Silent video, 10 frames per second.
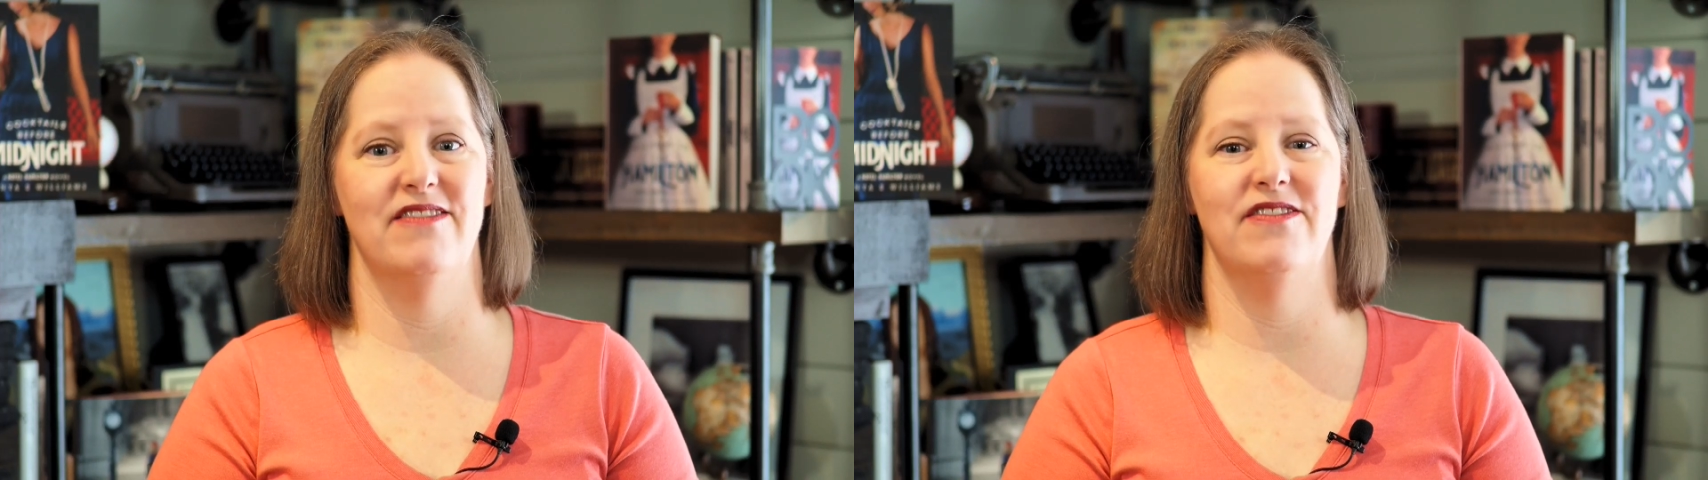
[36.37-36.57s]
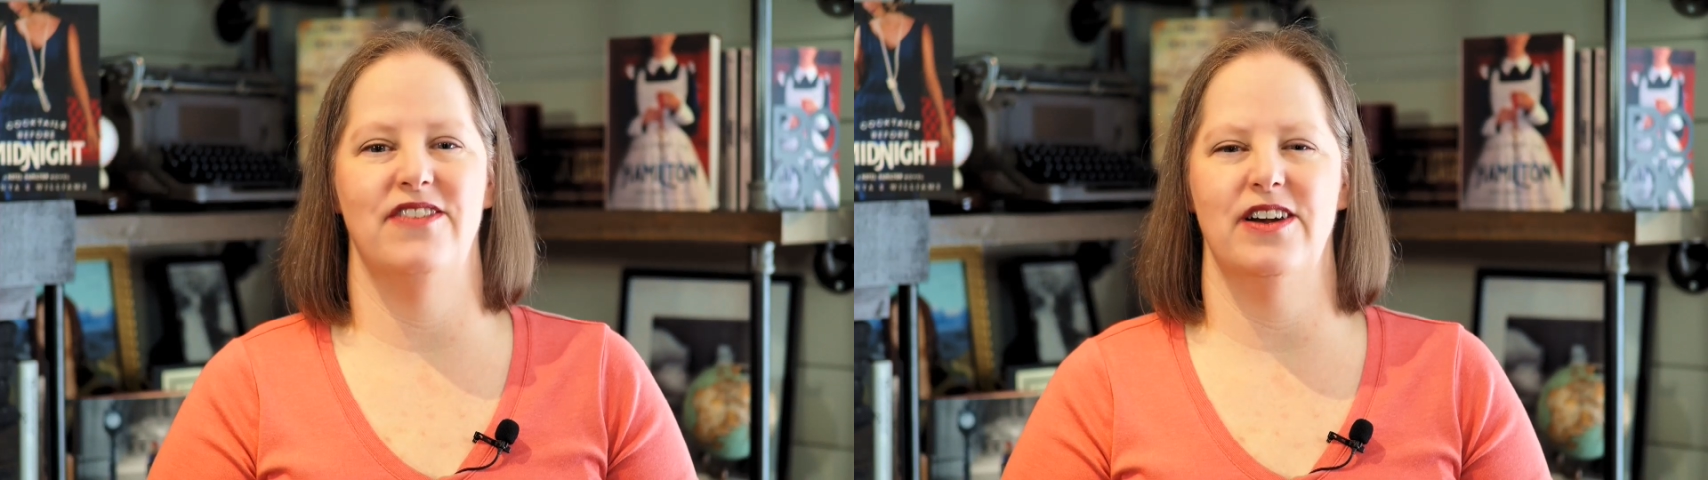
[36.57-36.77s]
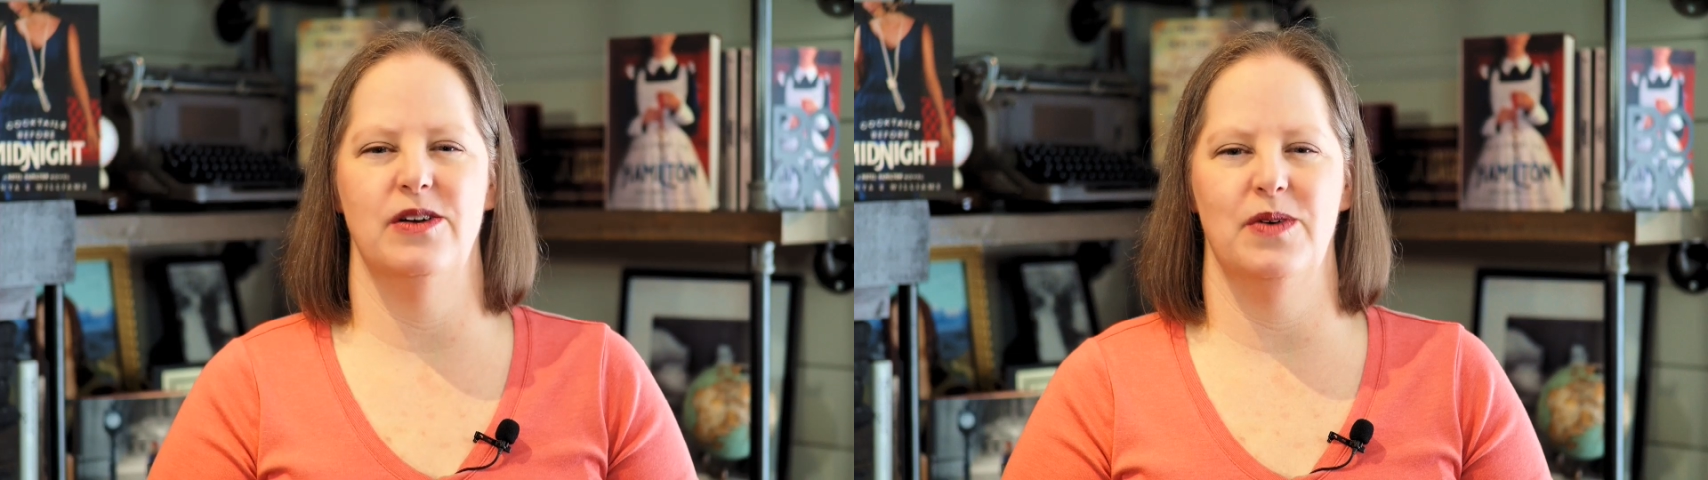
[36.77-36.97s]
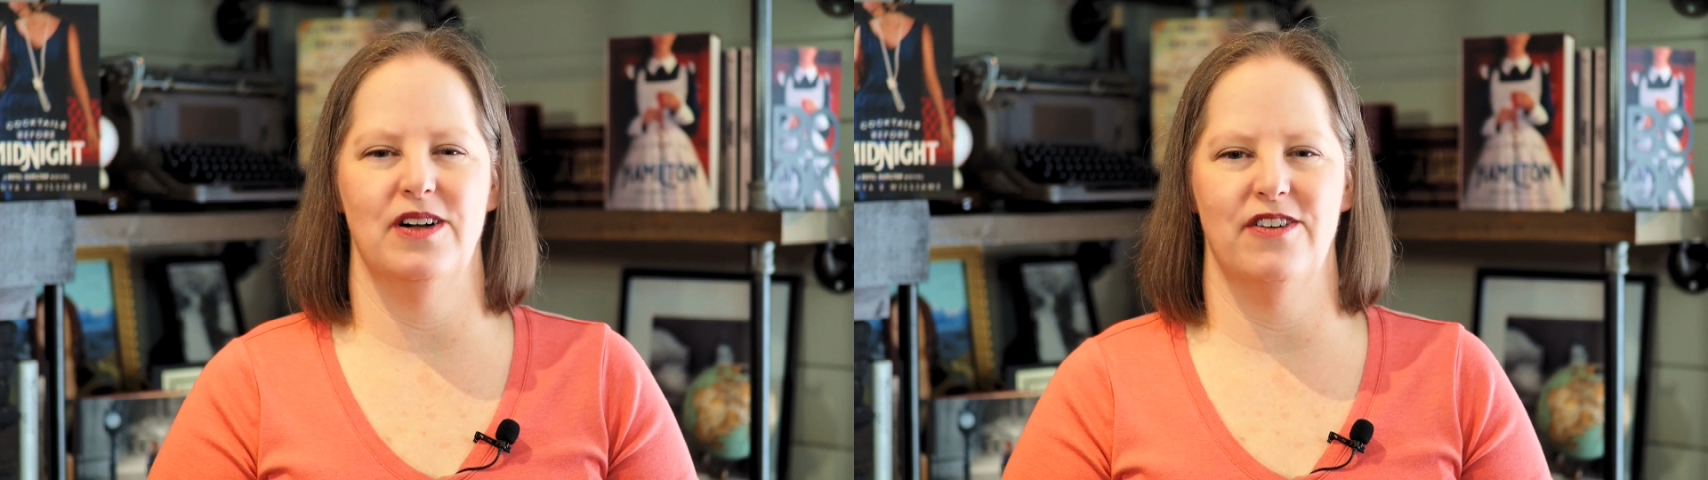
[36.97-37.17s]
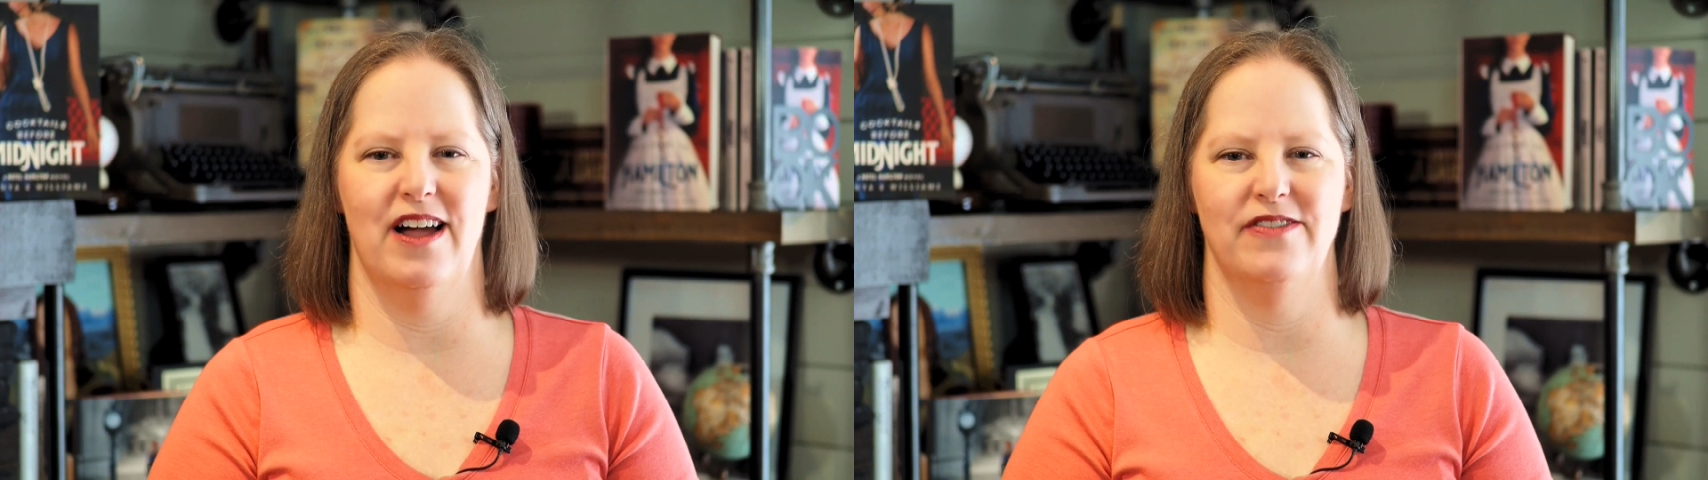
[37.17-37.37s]
very
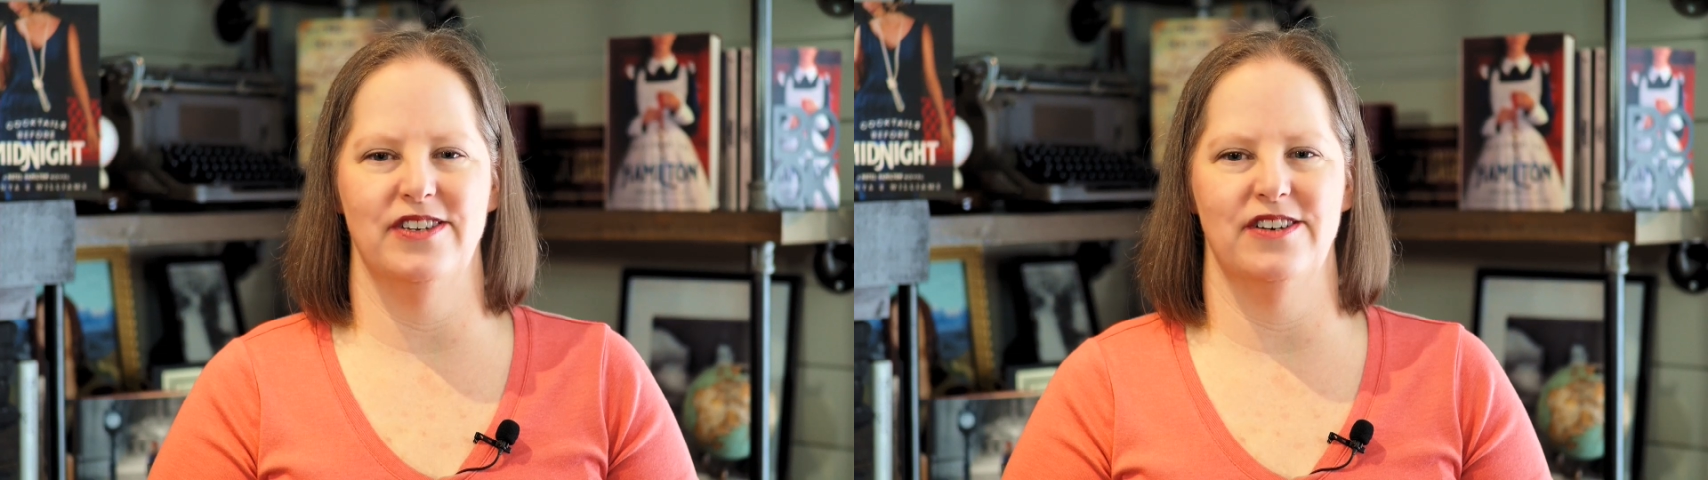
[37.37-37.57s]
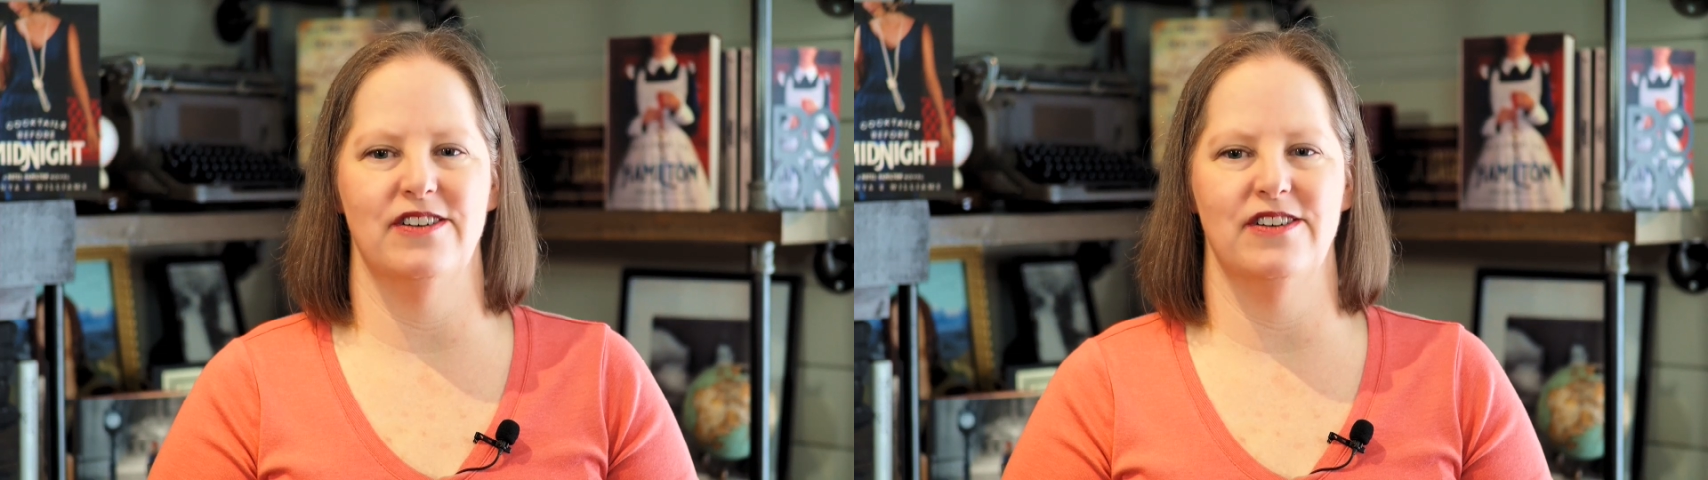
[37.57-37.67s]
well crafted